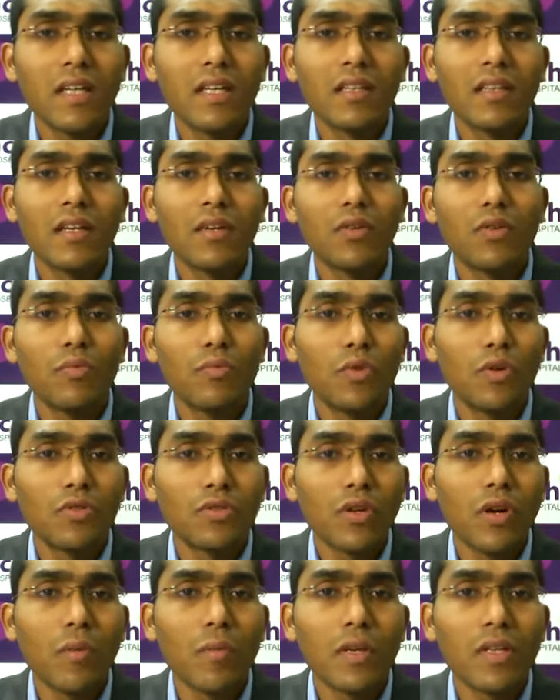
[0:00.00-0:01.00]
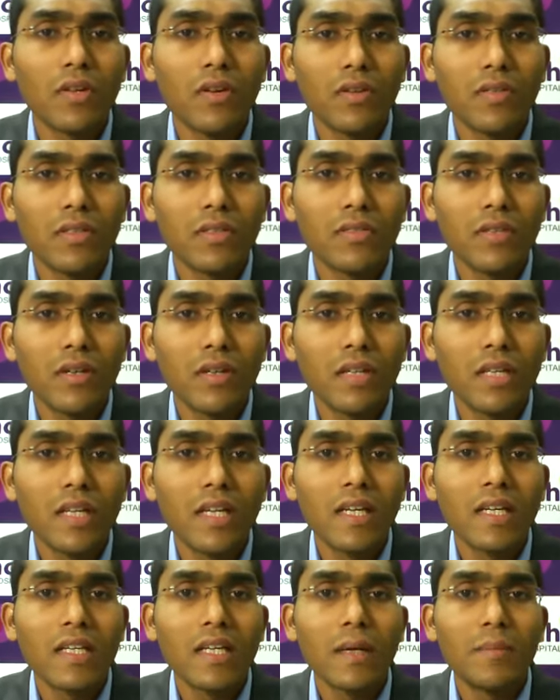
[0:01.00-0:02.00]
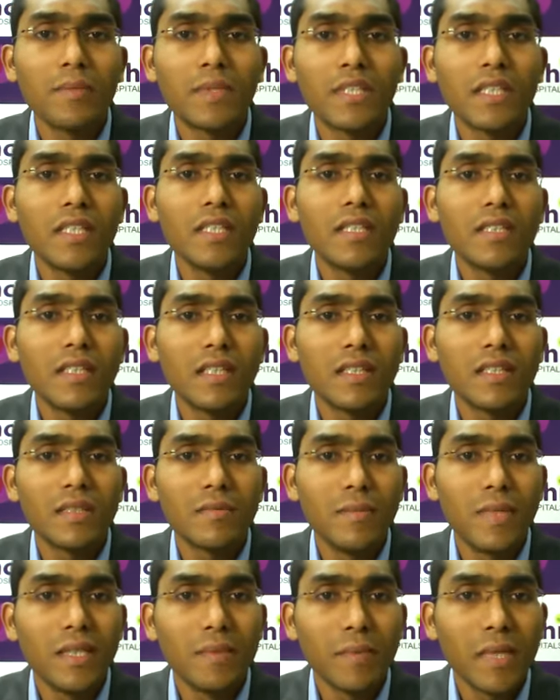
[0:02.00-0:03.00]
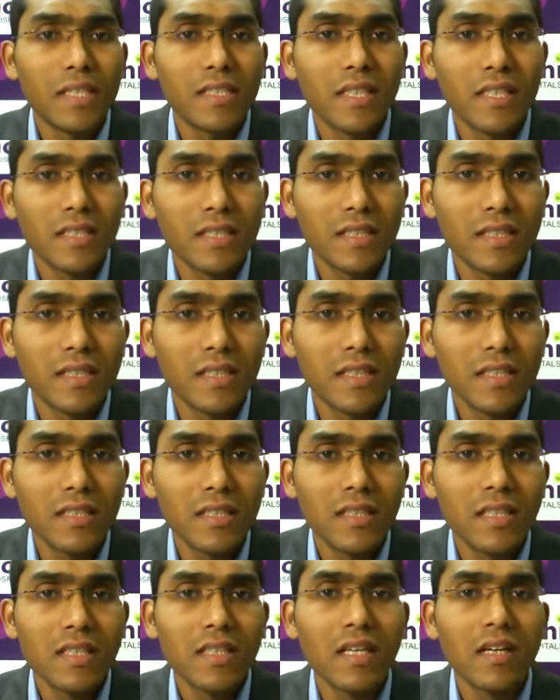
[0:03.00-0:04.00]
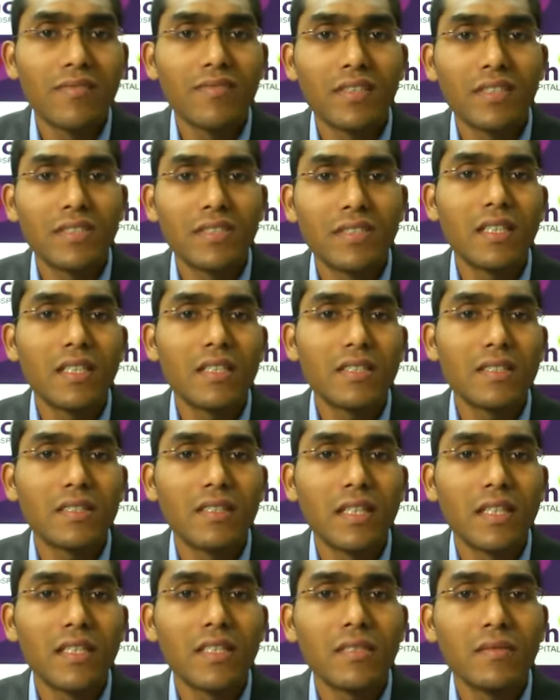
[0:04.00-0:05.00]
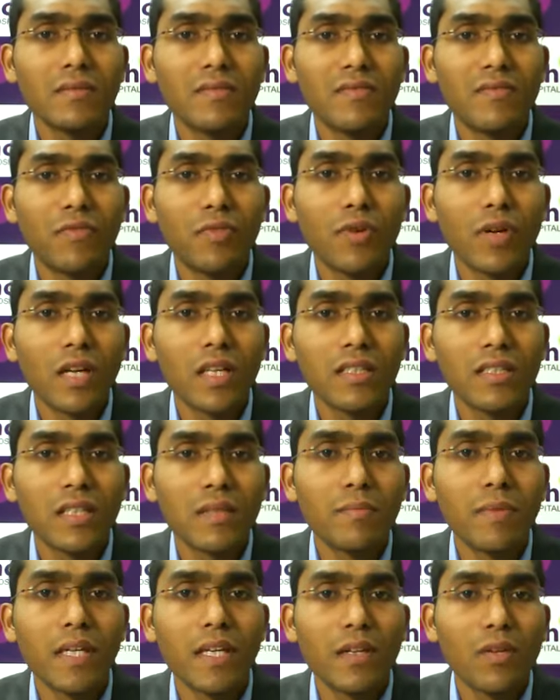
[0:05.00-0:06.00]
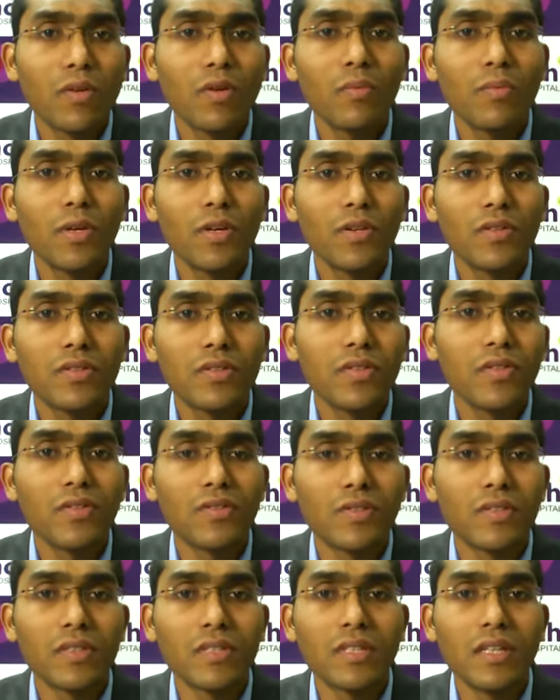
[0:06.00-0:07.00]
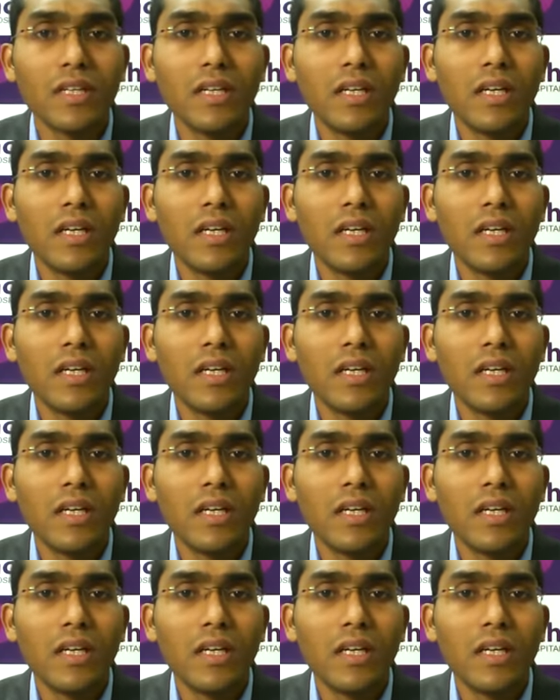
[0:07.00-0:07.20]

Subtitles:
the two most common causes are MCD, that is minimal change disease, FSGS, that is focal segmental glomerulosclerosis.